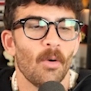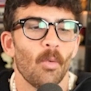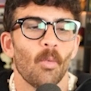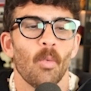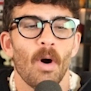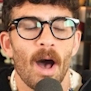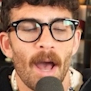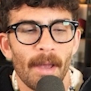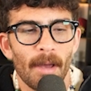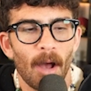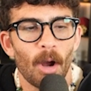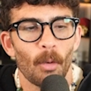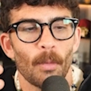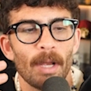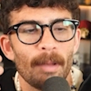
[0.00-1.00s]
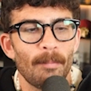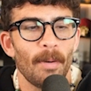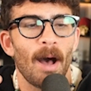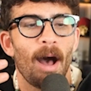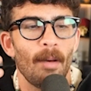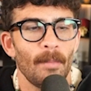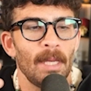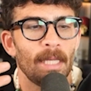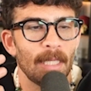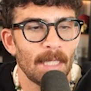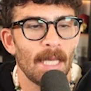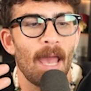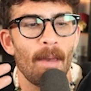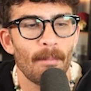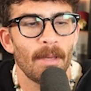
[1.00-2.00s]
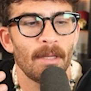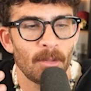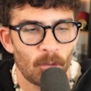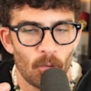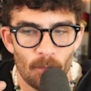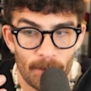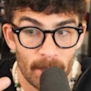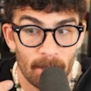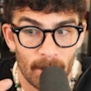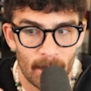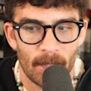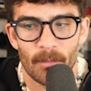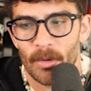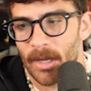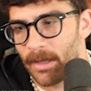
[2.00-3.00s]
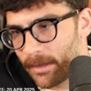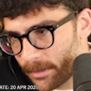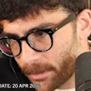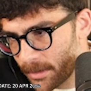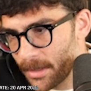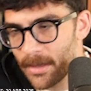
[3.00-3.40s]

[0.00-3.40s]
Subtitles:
why are we bombing Yemen to begin with?